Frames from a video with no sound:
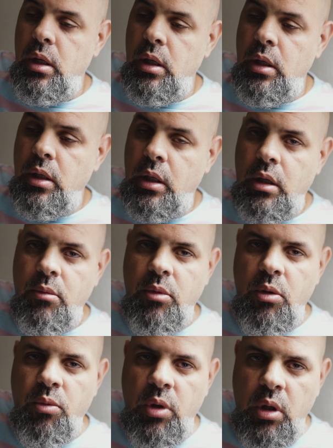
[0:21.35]
and it can
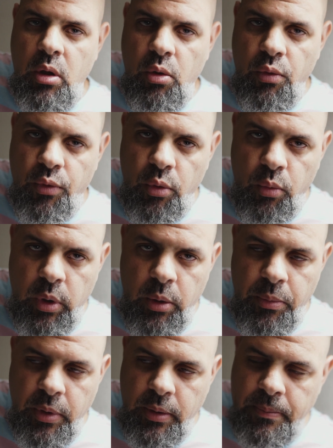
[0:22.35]
be really
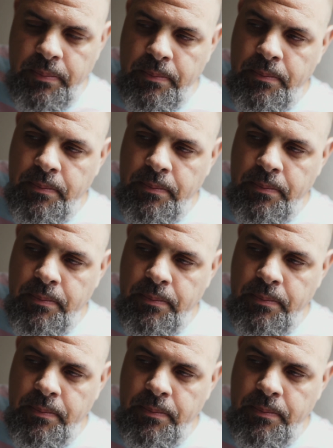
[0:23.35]
overwhelming,